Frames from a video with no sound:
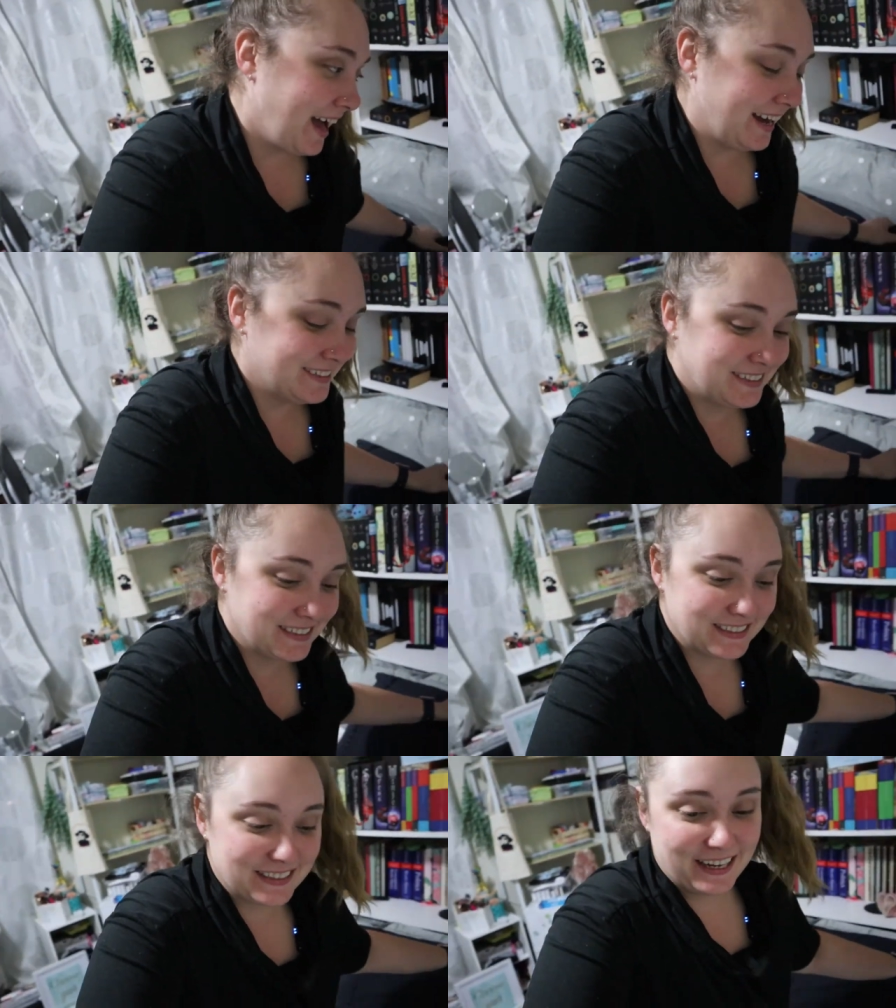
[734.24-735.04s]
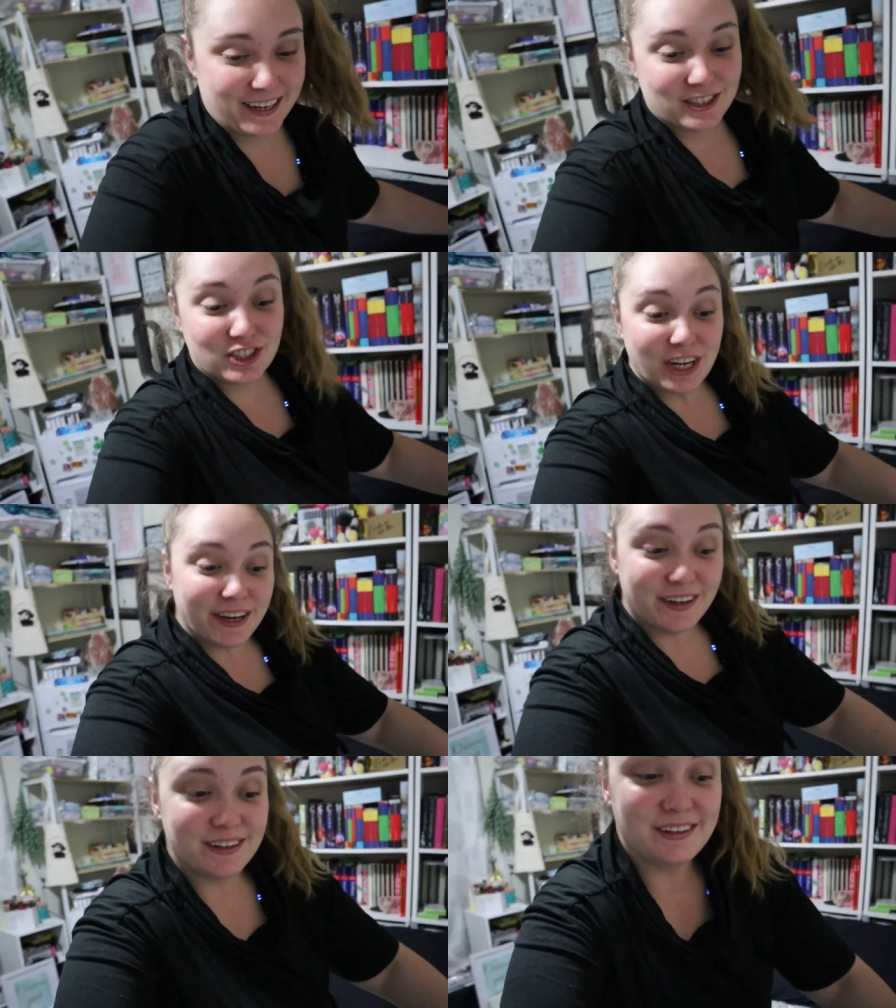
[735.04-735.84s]
and just like
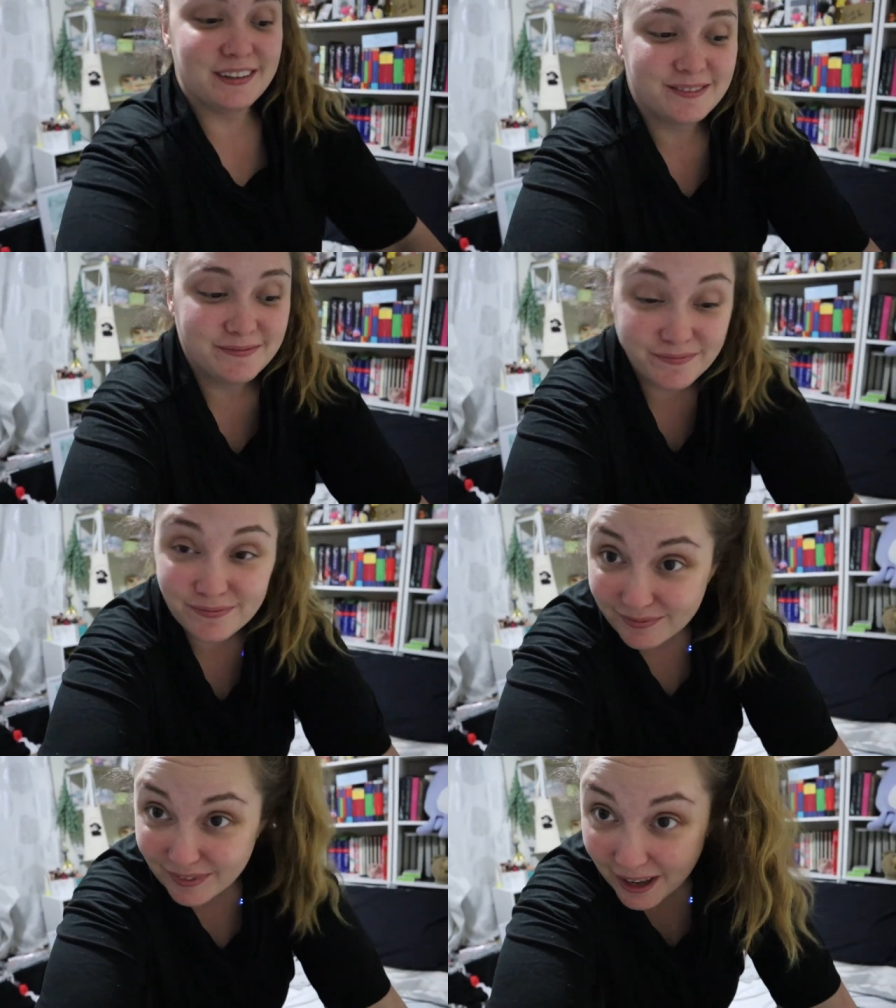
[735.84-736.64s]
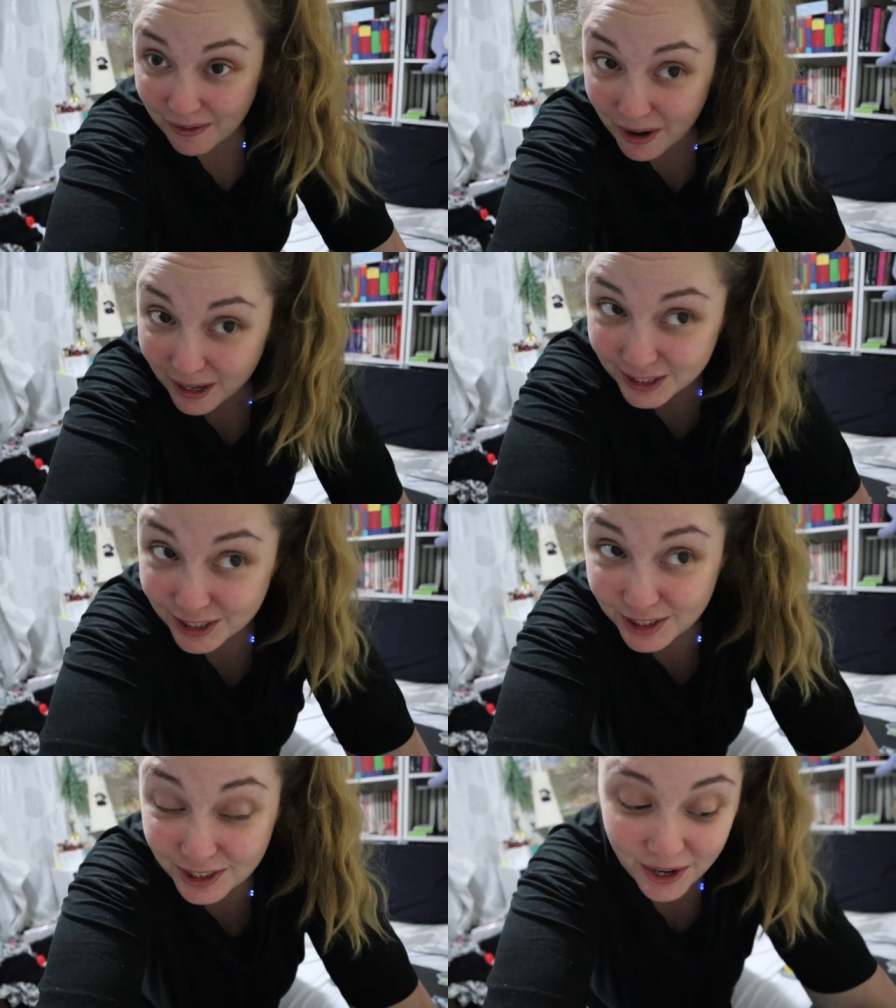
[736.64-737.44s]
chill and watch
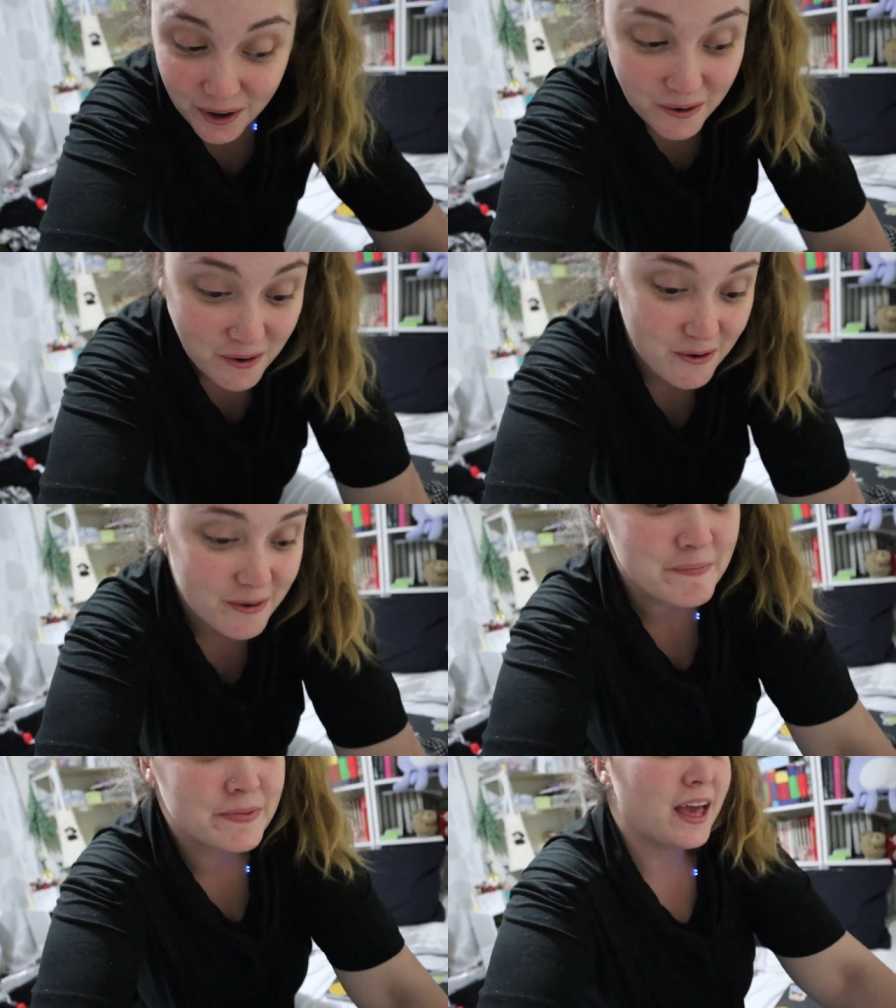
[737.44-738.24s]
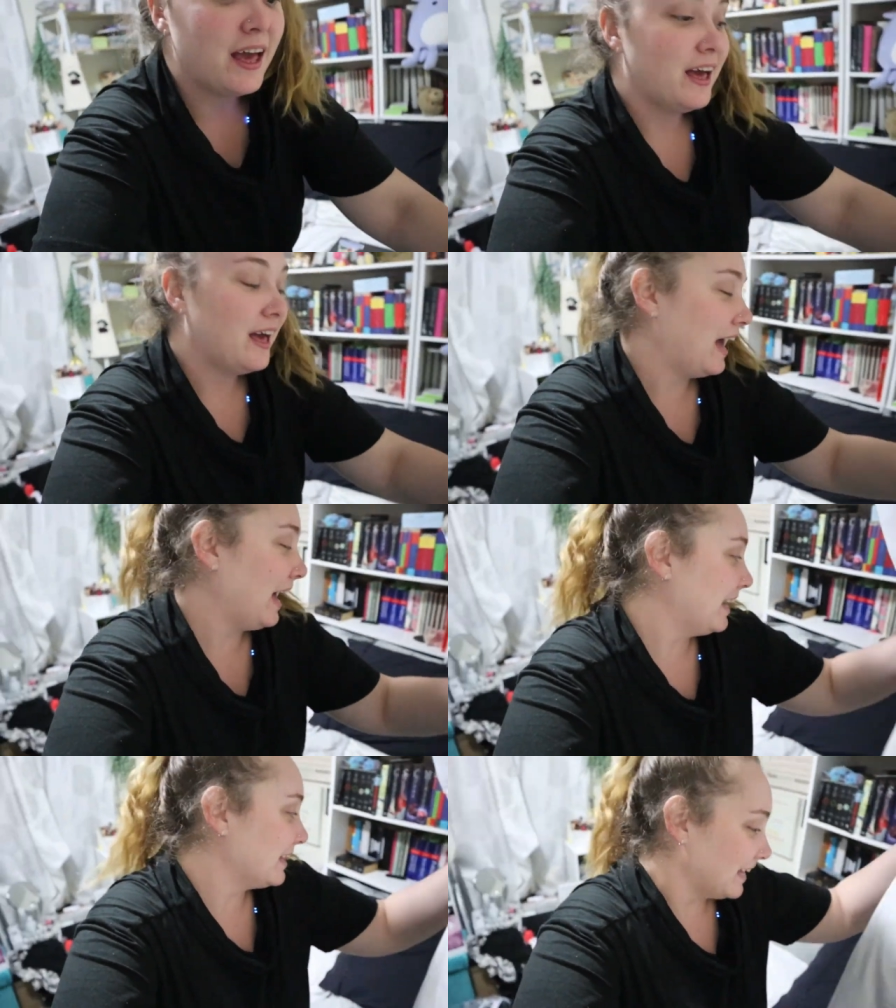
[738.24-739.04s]
a show
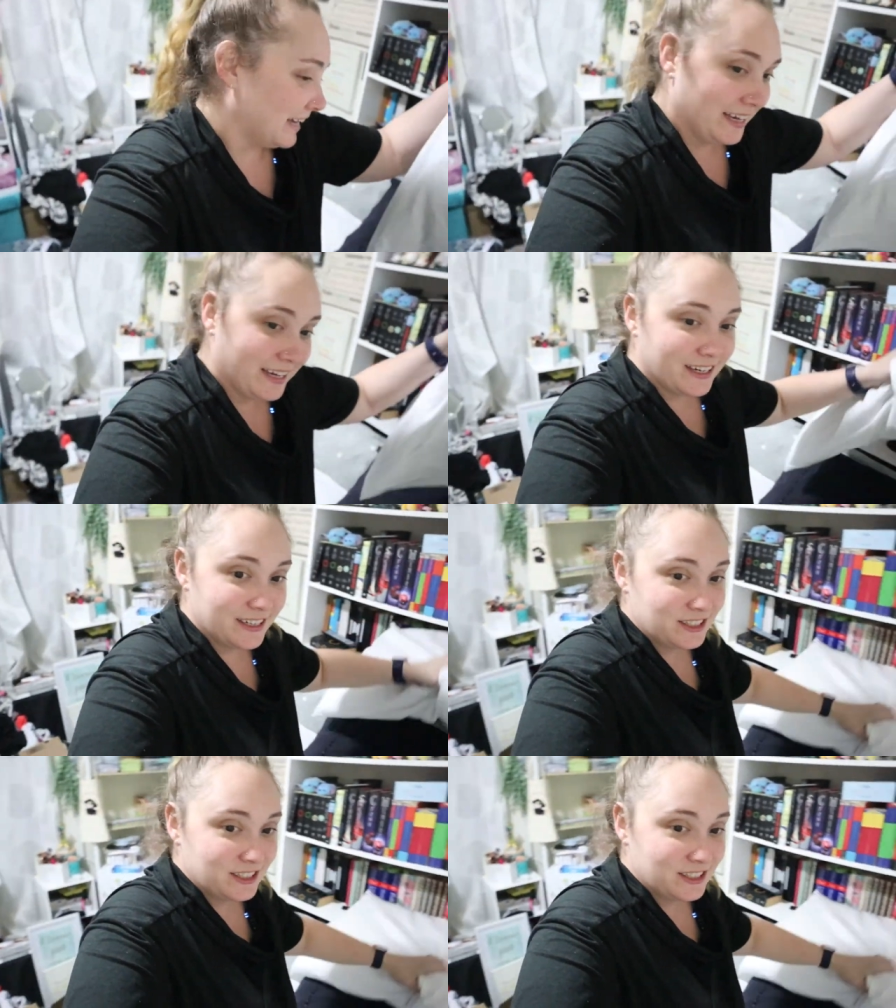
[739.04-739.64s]
and like